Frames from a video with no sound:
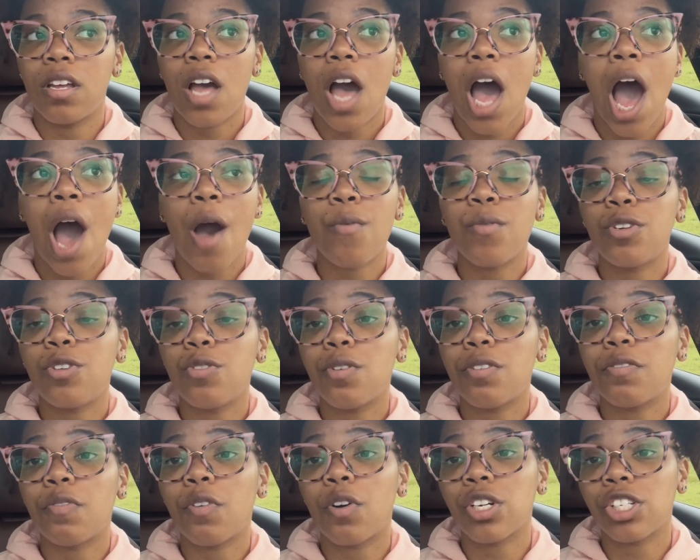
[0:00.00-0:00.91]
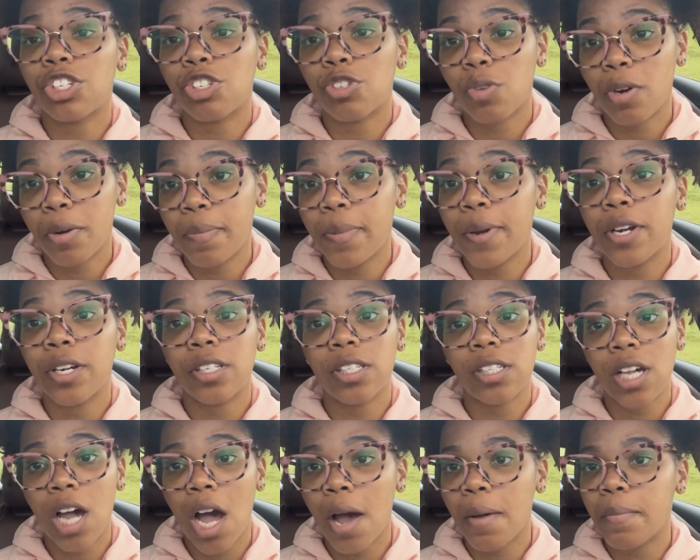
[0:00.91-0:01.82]
I would do it for a short period of
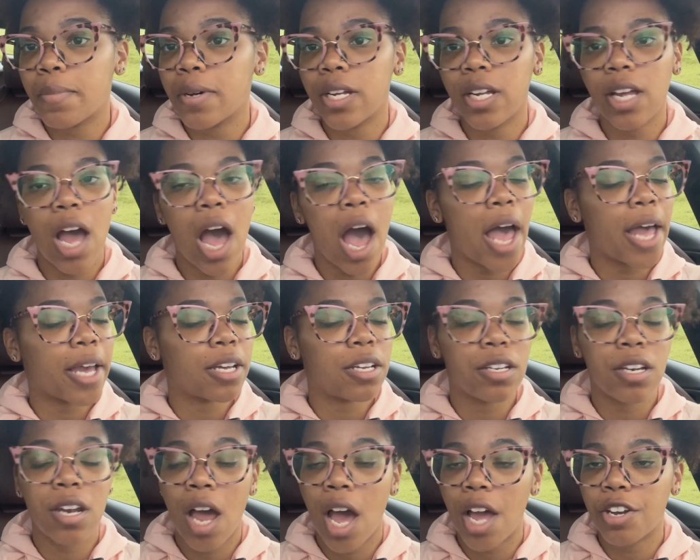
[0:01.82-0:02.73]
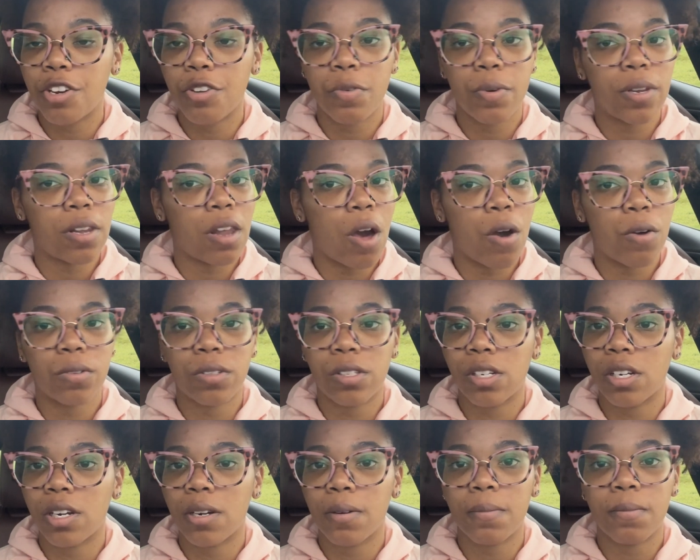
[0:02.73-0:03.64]
time, but I could not do it long
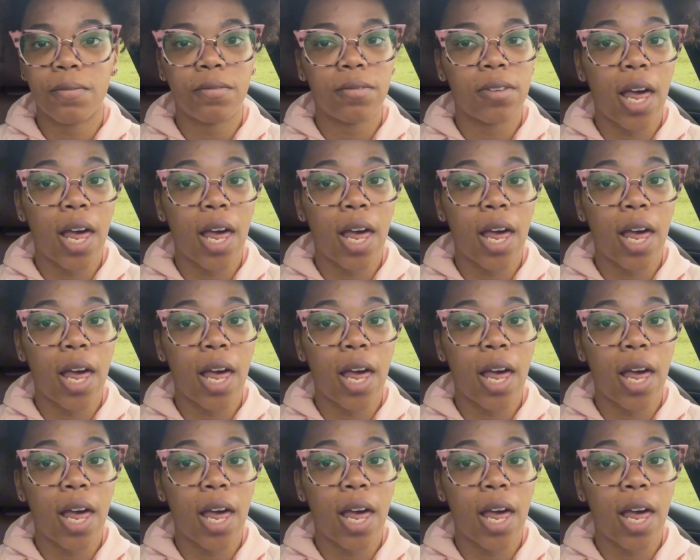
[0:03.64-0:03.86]
term.